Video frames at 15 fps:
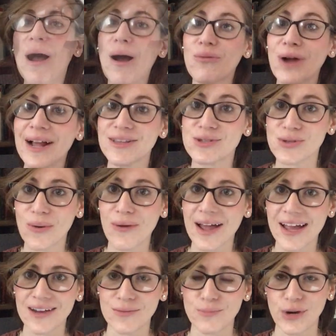All right, so
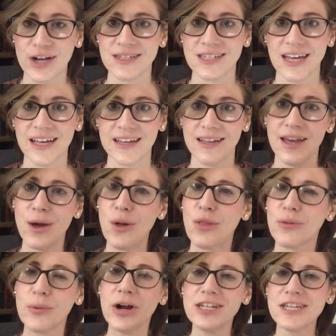Anne Bronte.
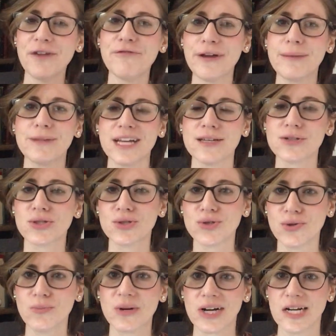The Bronte family is
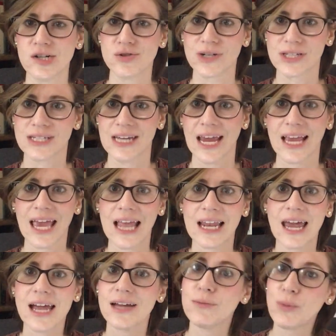super interesting, and
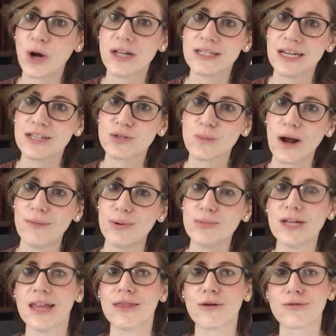Anne Bronte is
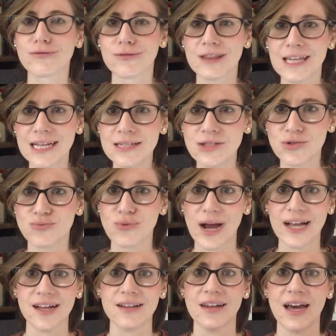probably the least
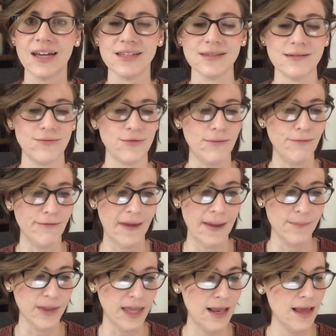recognized of the
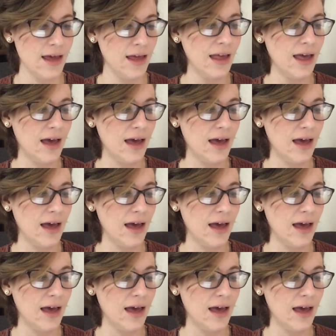family.